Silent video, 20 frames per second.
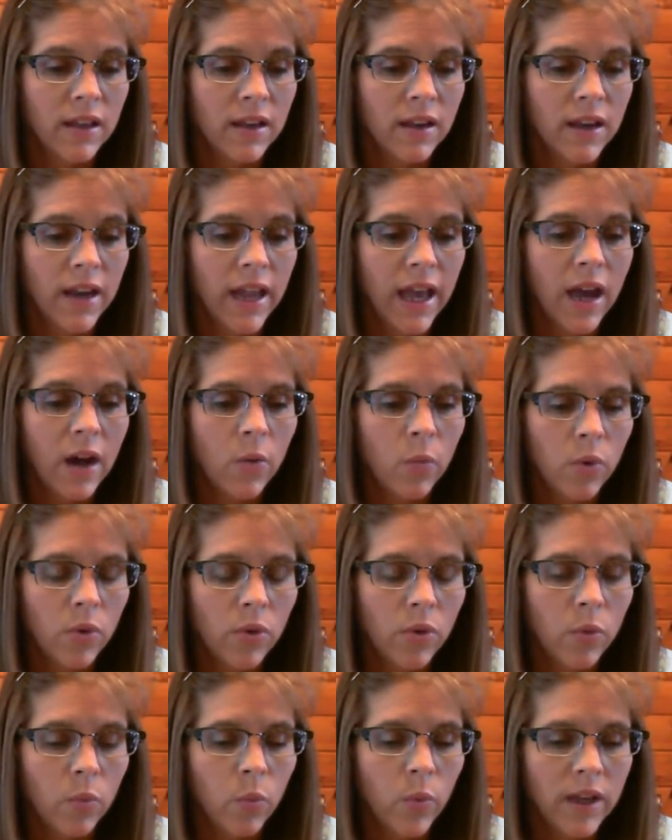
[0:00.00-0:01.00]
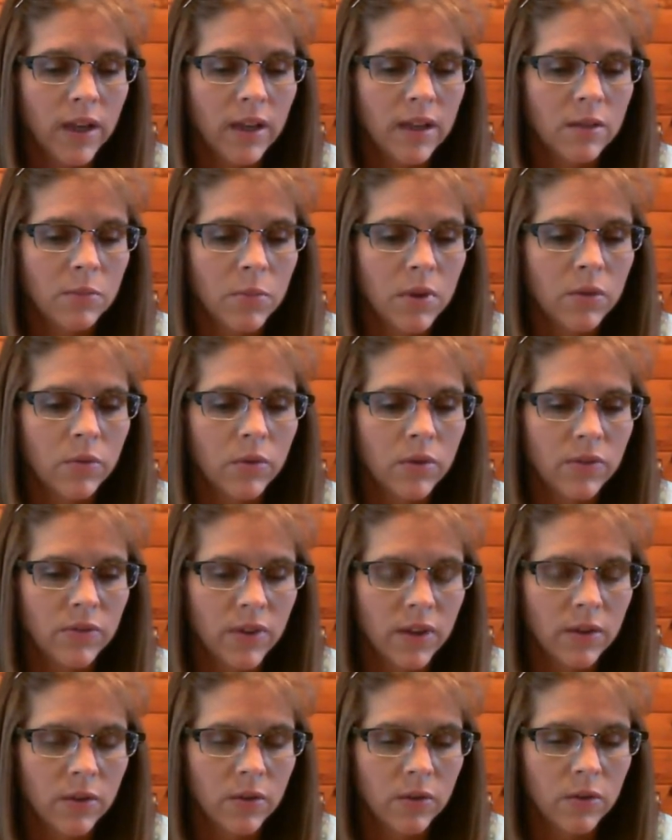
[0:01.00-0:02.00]
Now will the wicked be
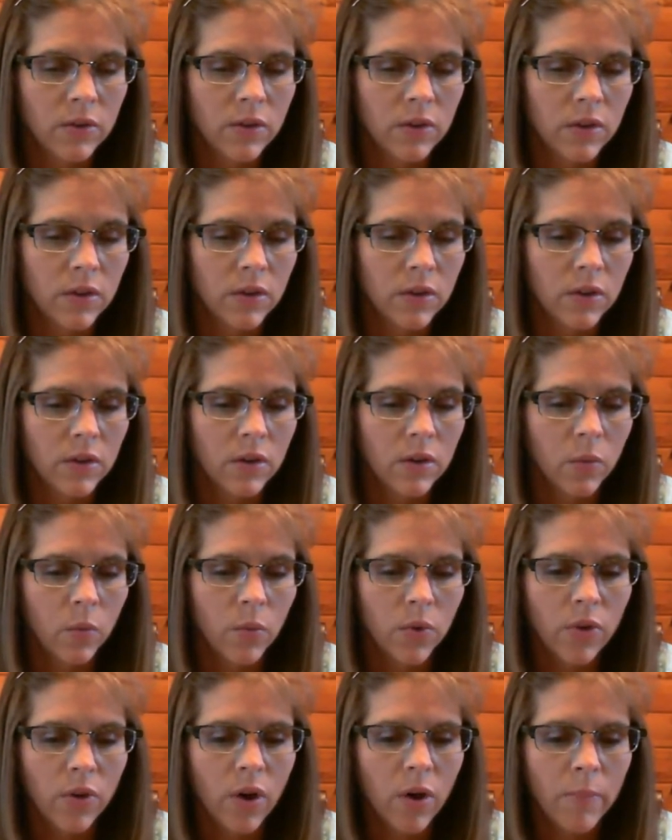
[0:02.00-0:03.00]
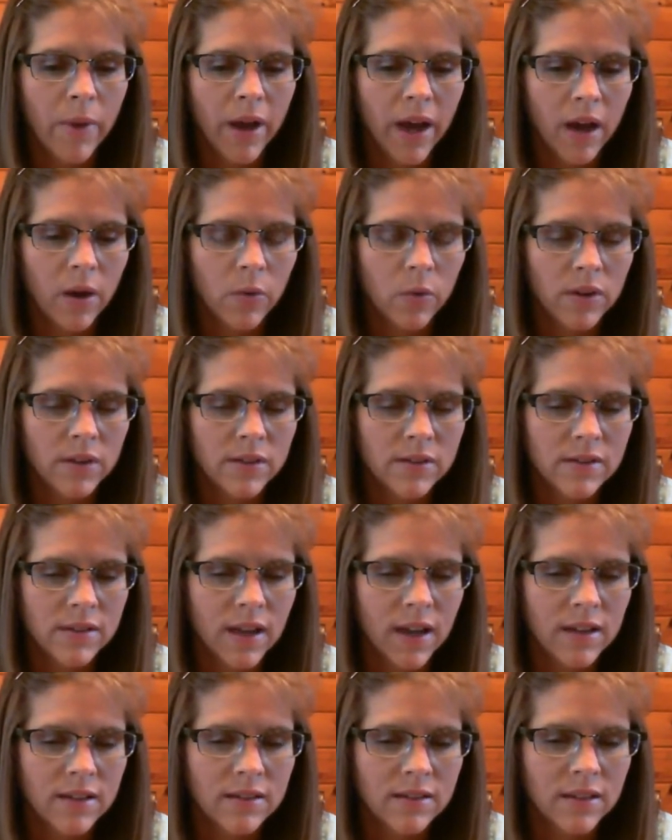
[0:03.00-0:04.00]
revealed, with all power and
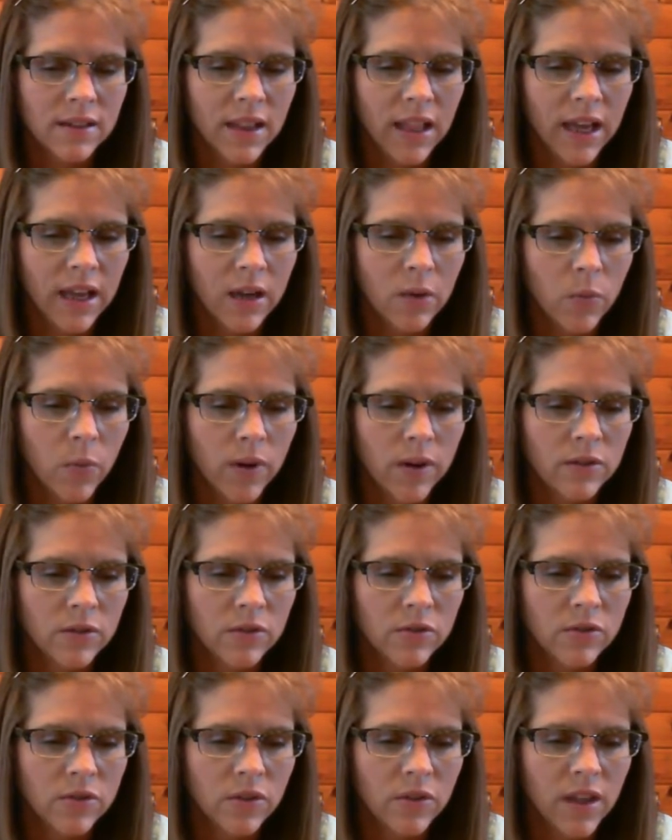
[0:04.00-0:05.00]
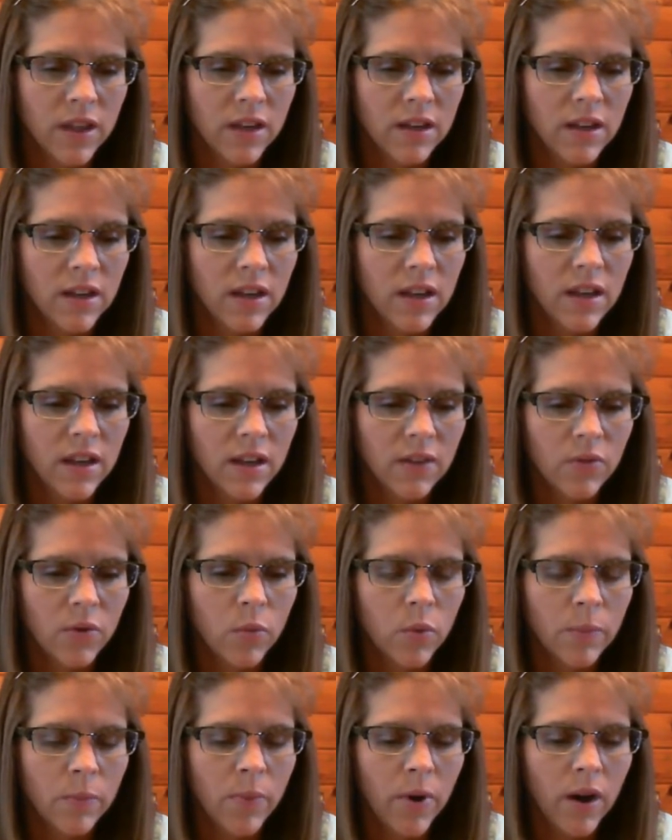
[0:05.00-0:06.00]
signs and lying wonders, so that, if it
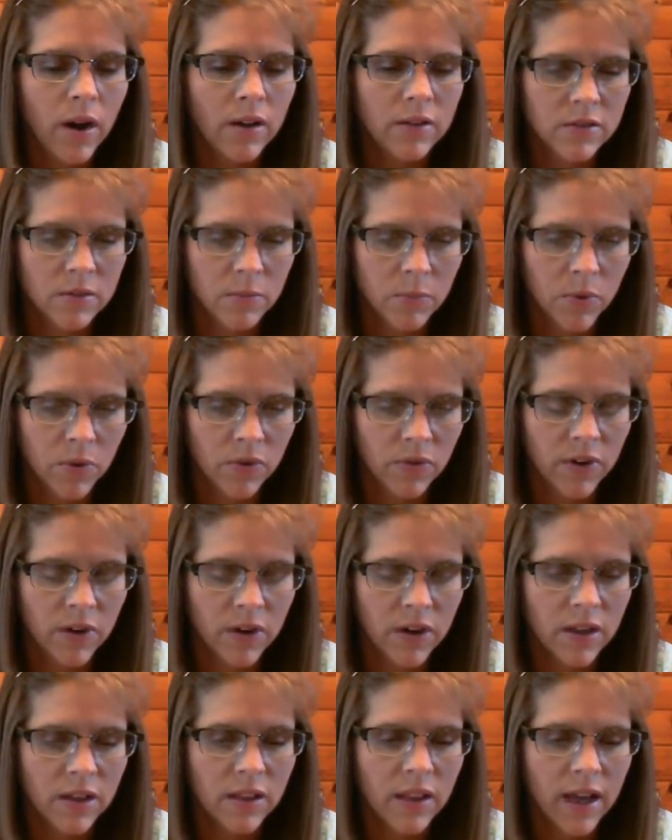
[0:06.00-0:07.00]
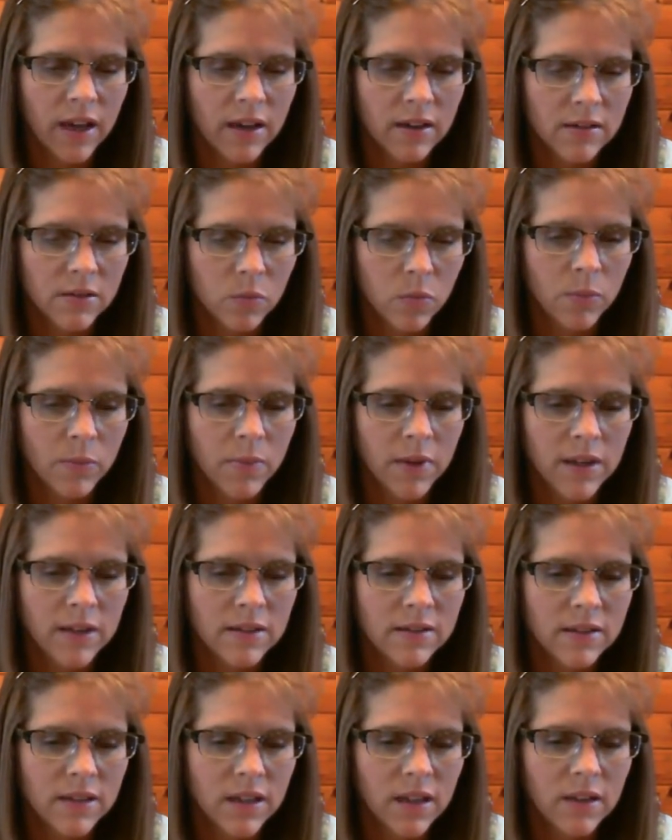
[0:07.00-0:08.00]
were possible, the very elect will be
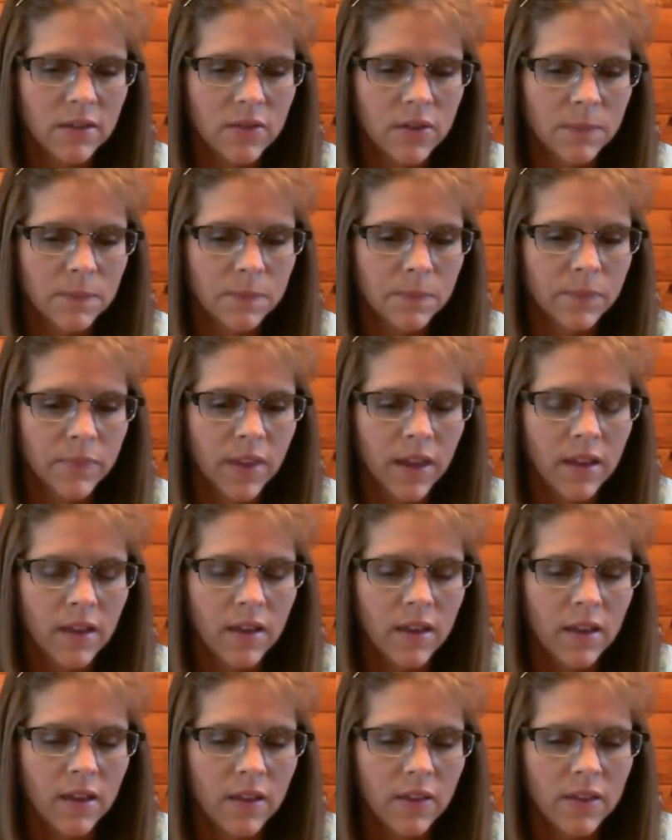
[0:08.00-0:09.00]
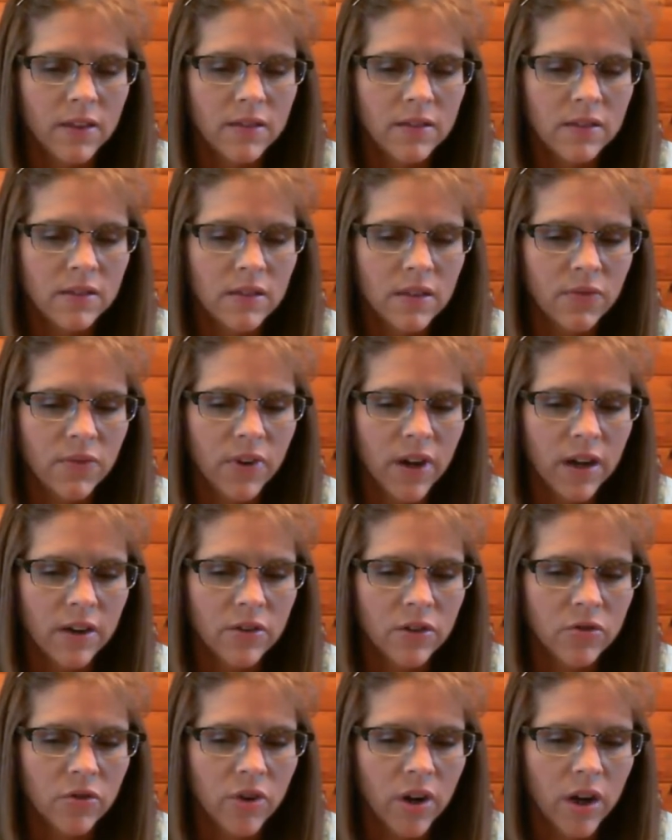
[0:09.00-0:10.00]
deceived. This is the
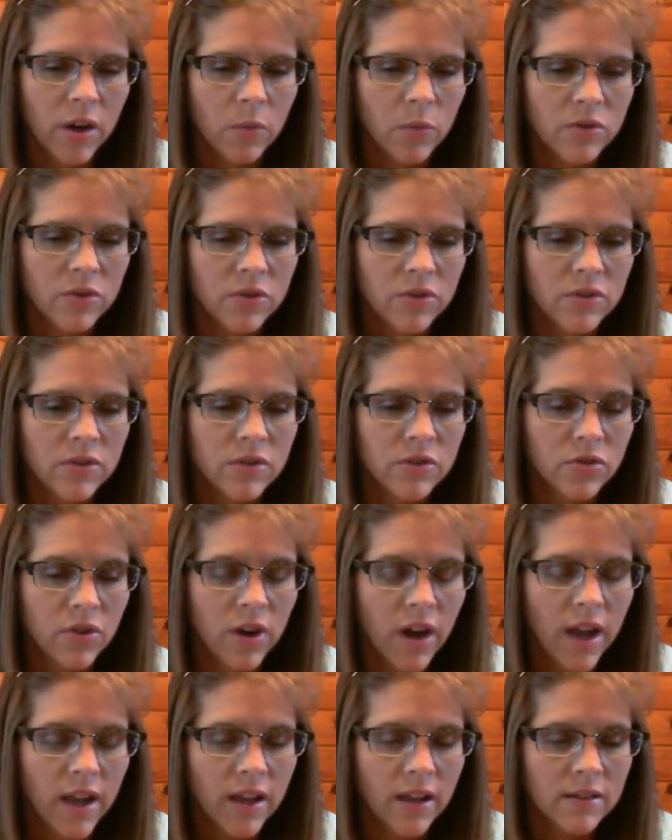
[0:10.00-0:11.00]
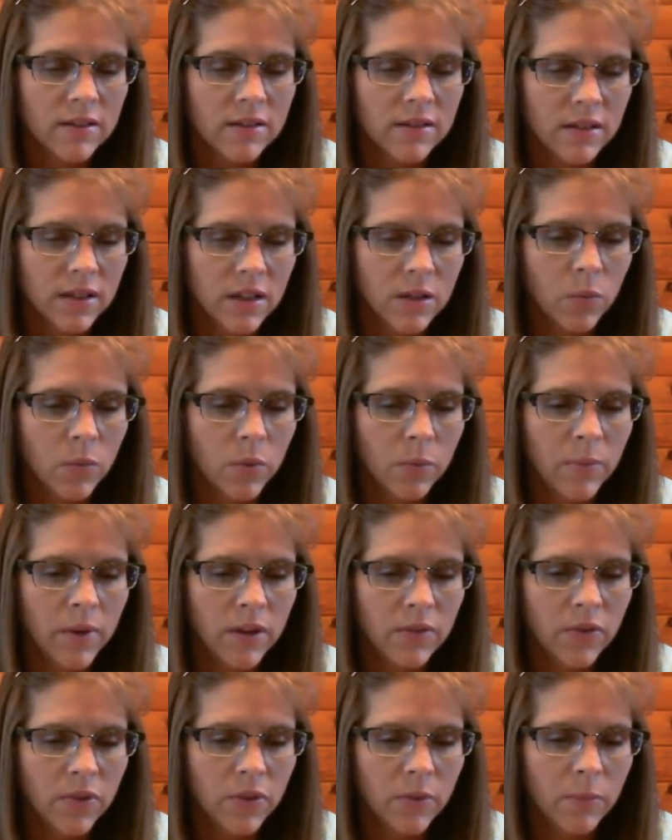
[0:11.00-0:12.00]
fiery trial which is to try us. It will be
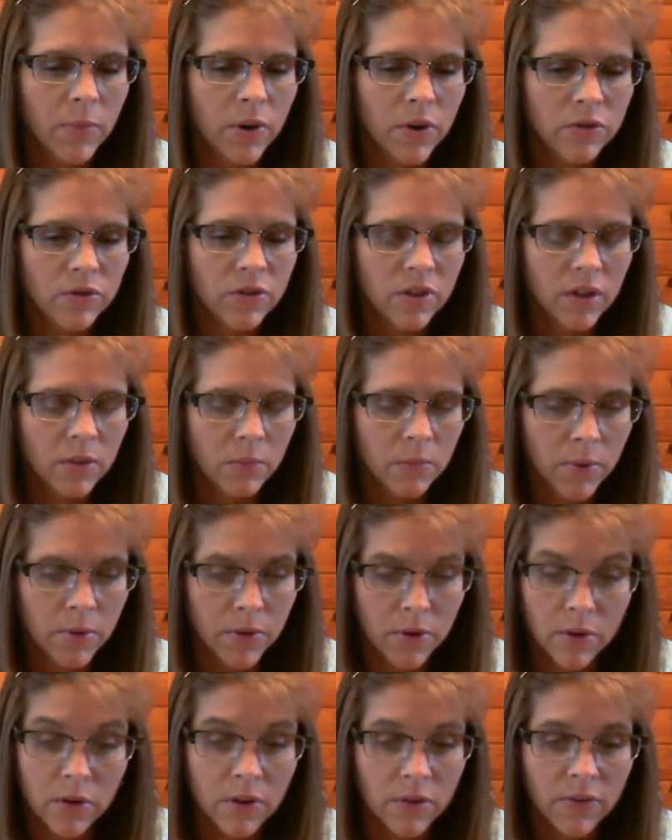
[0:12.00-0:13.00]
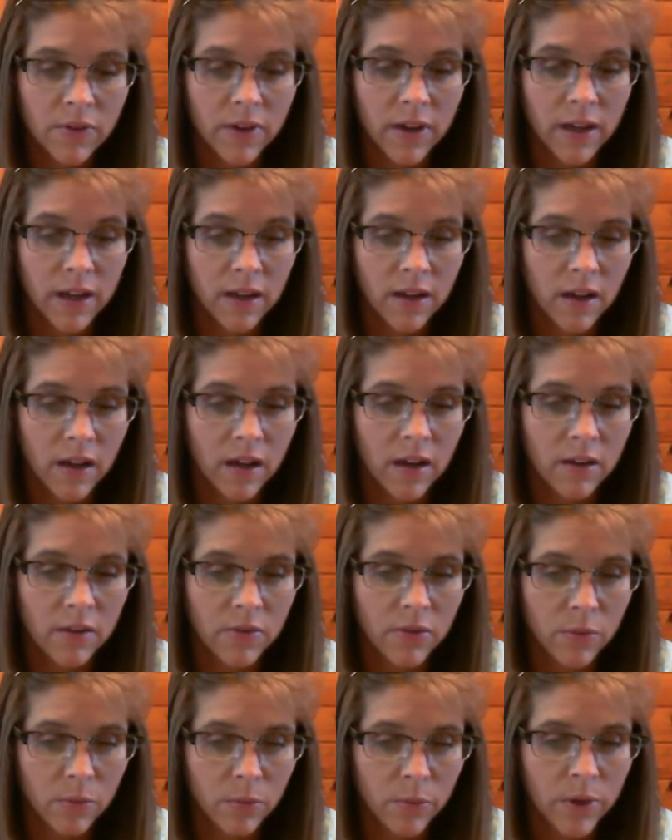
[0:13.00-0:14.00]
for the purging and purifying
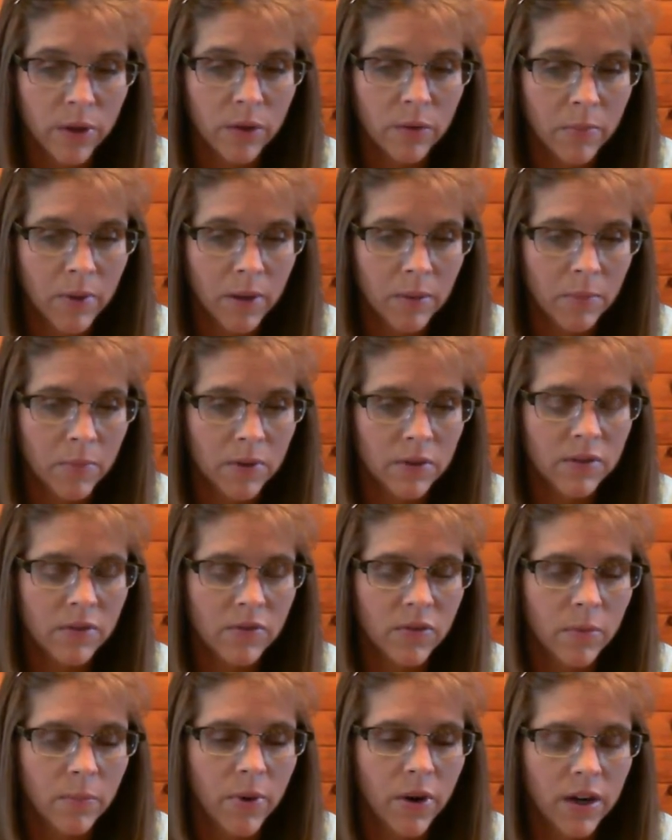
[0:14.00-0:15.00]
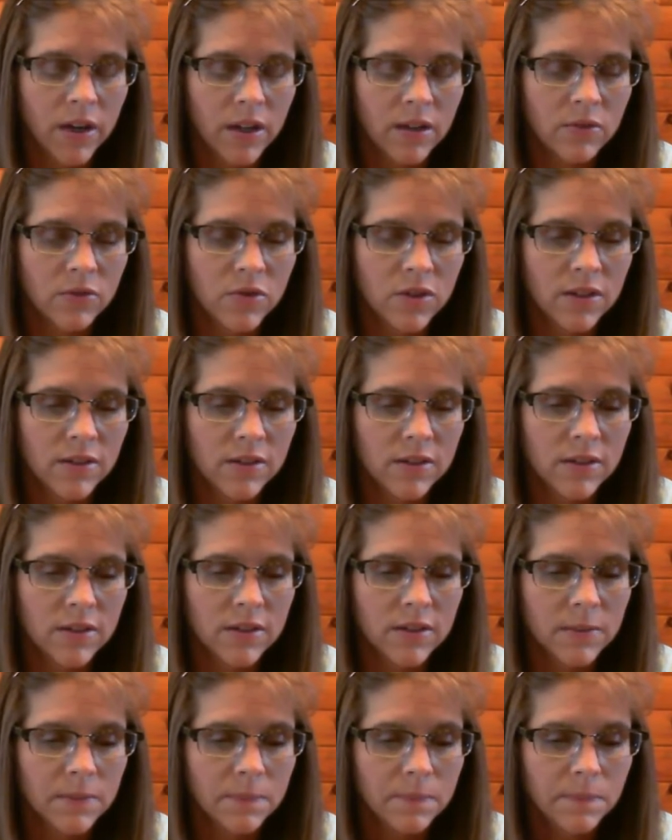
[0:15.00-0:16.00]
of the real members of the body of Jesus.